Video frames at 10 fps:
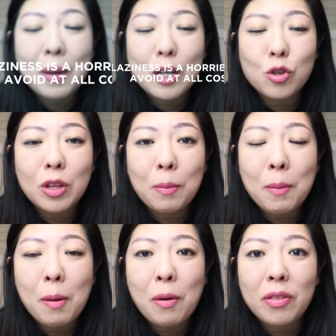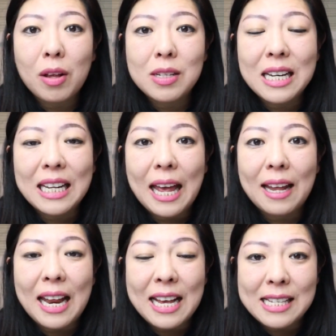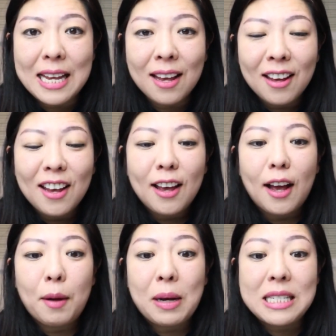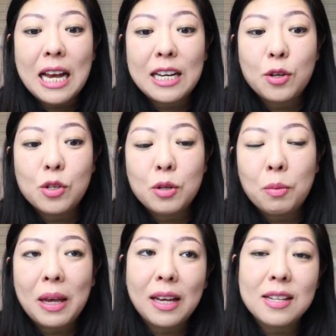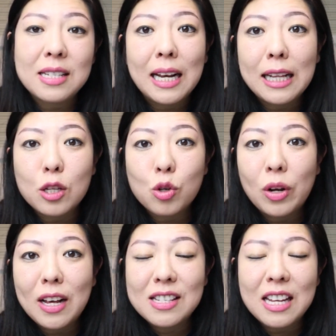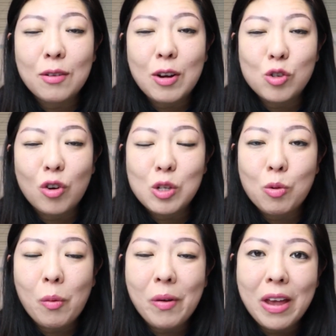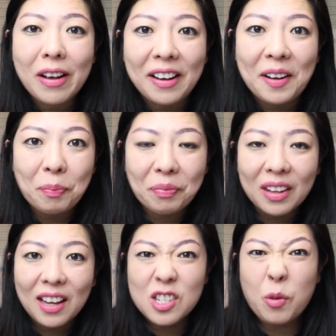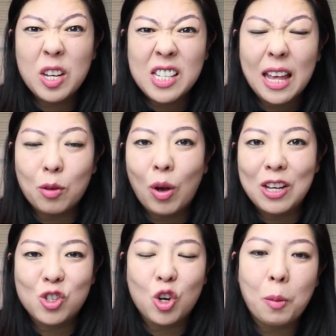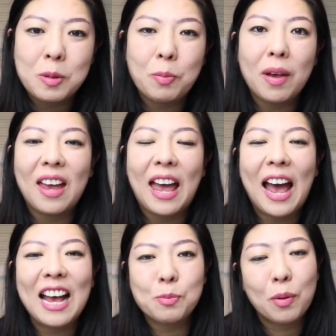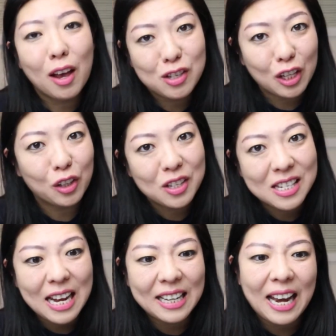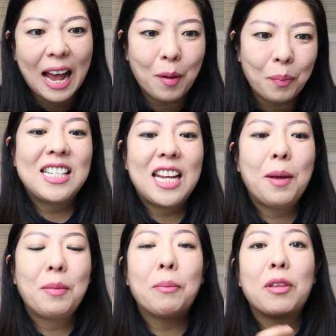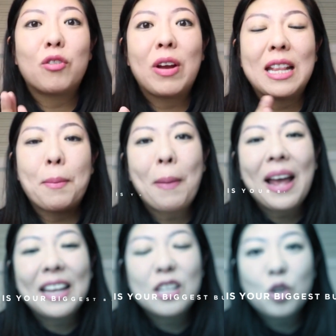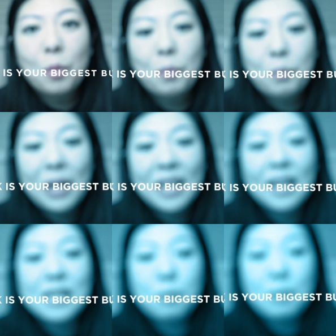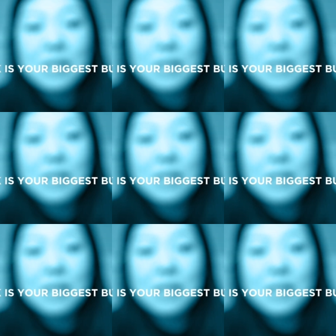make sure that me and my brother didn't get lazy, my dad used to make us clean the toilets in the restaurants when we were younger. So we used to get the worst jobs, but it has put us in good stead now. Tip number 3, the bank is your biggest